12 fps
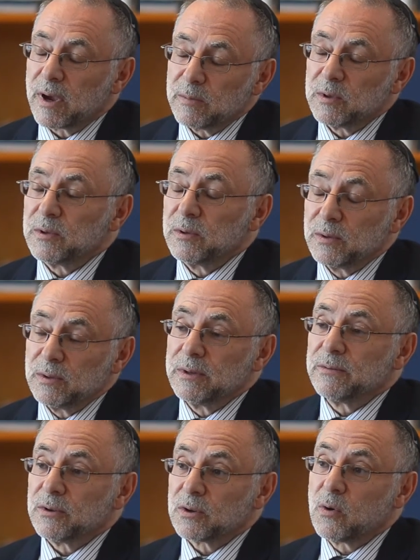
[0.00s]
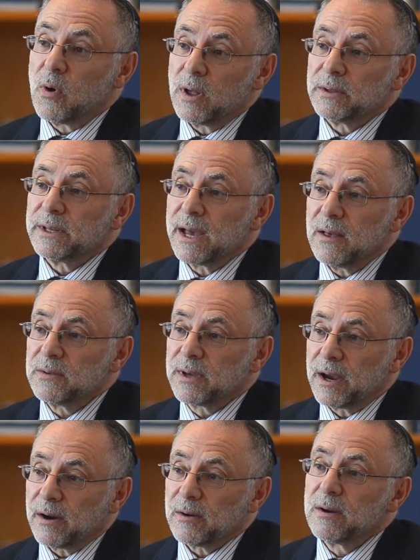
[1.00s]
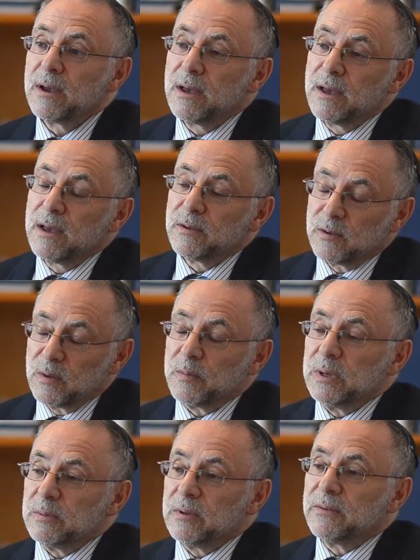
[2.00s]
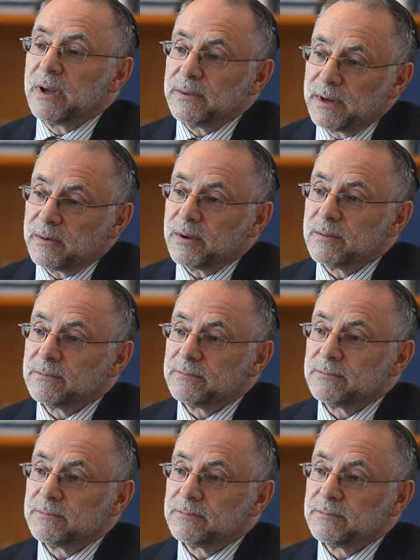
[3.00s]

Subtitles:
able to deliver quality healthcare to the people of Ontario.